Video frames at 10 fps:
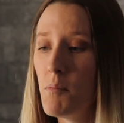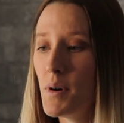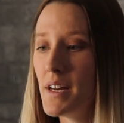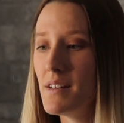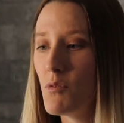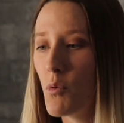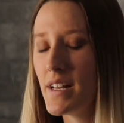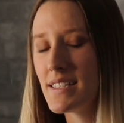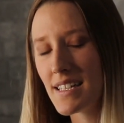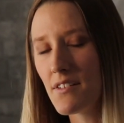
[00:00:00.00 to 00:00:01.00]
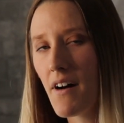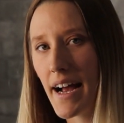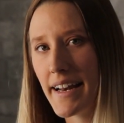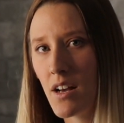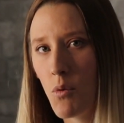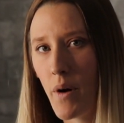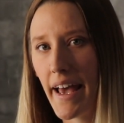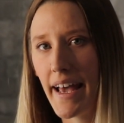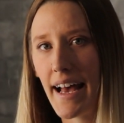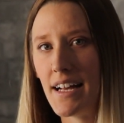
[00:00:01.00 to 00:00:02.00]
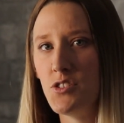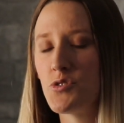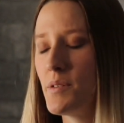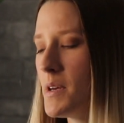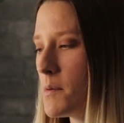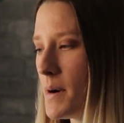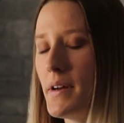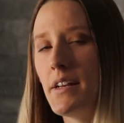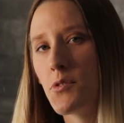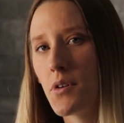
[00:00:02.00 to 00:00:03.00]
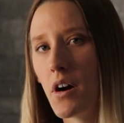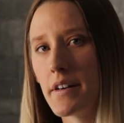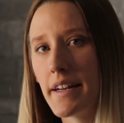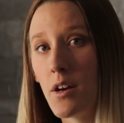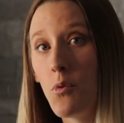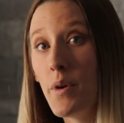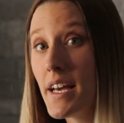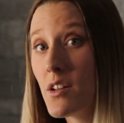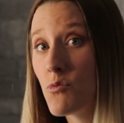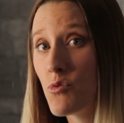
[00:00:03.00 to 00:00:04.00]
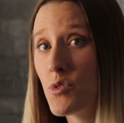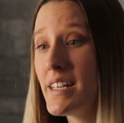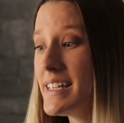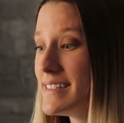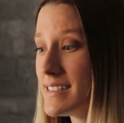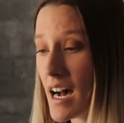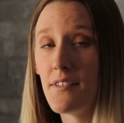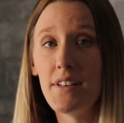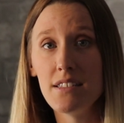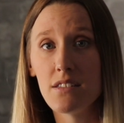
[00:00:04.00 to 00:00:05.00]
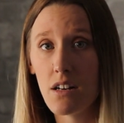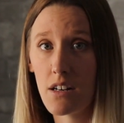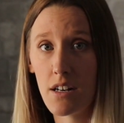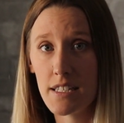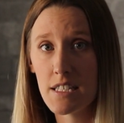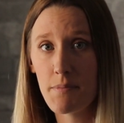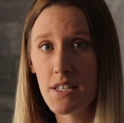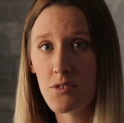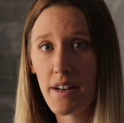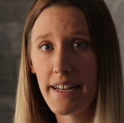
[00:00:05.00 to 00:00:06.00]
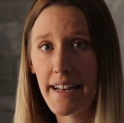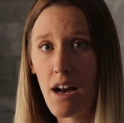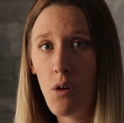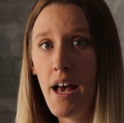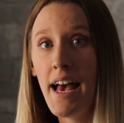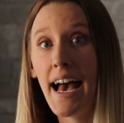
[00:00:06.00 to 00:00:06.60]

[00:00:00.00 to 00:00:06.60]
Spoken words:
But instead of hiding away and dreaming about indoor gardening, we can really dive into our garden space right now